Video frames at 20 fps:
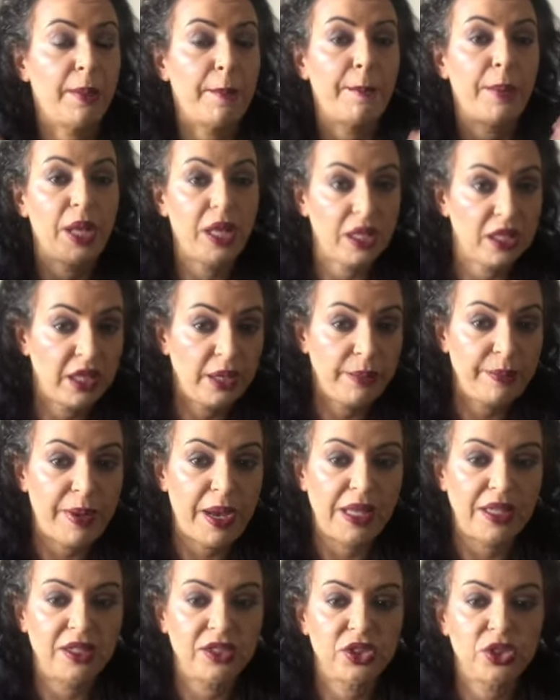bulky
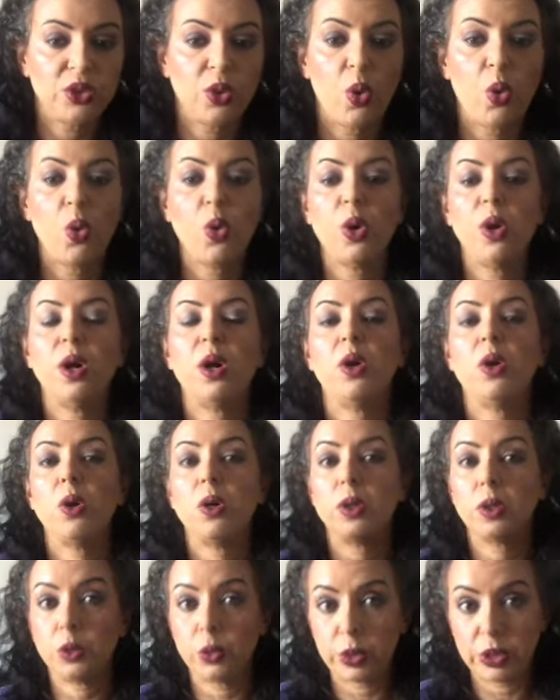palettes, or
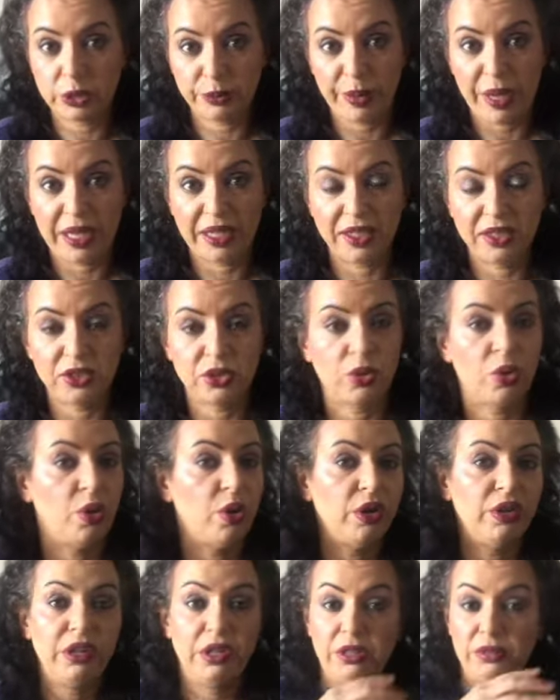awkward palettes,
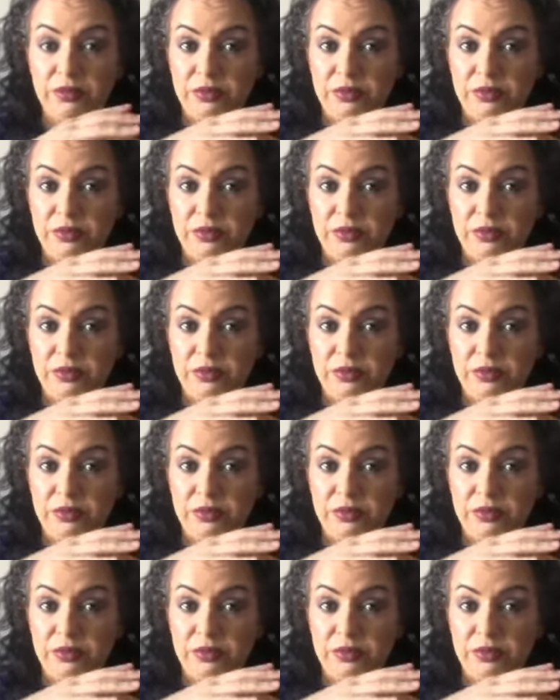or